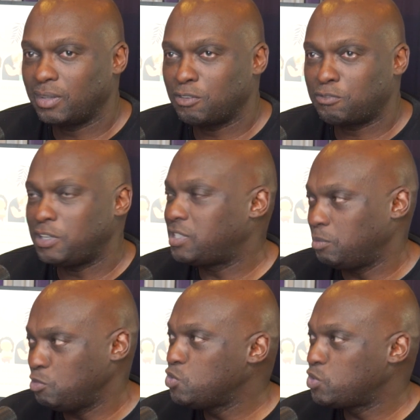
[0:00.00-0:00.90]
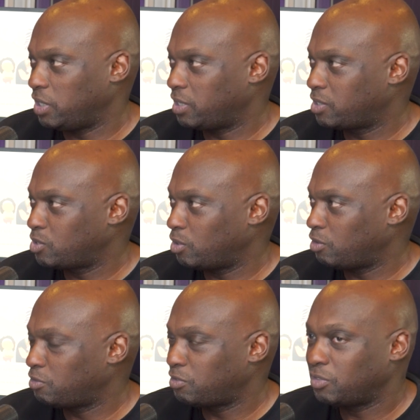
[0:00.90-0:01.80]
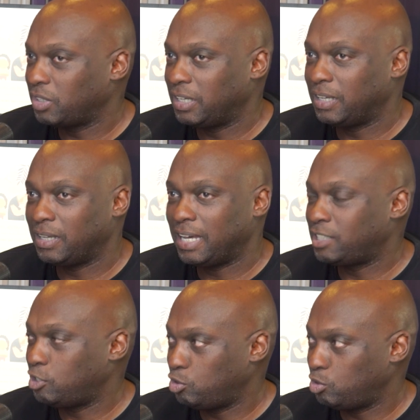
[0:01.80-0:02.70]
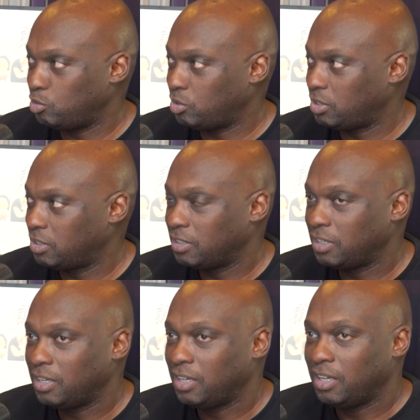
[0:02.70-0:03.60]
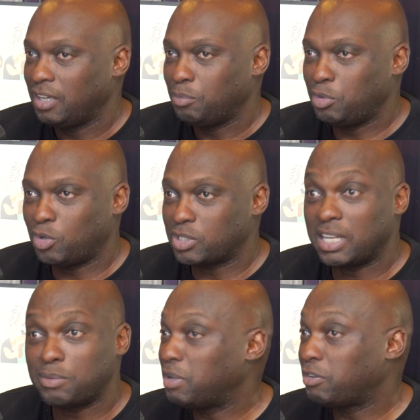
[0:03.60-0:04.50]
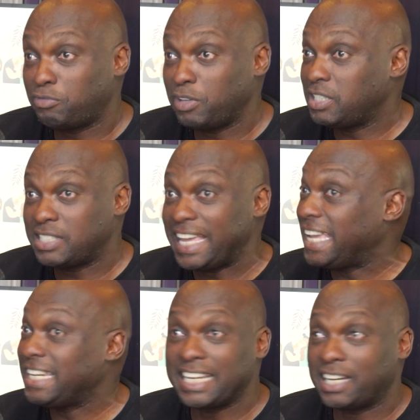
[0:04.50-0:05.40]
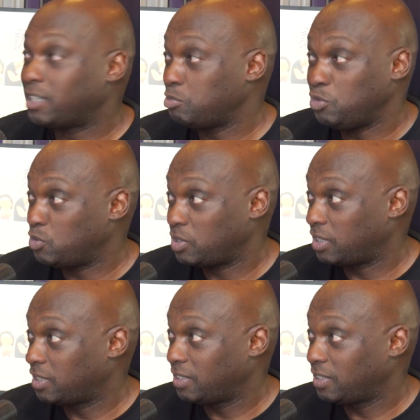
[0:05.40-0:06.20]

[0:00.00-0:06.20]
face the music sort of attitude, because that man faced any kind of music.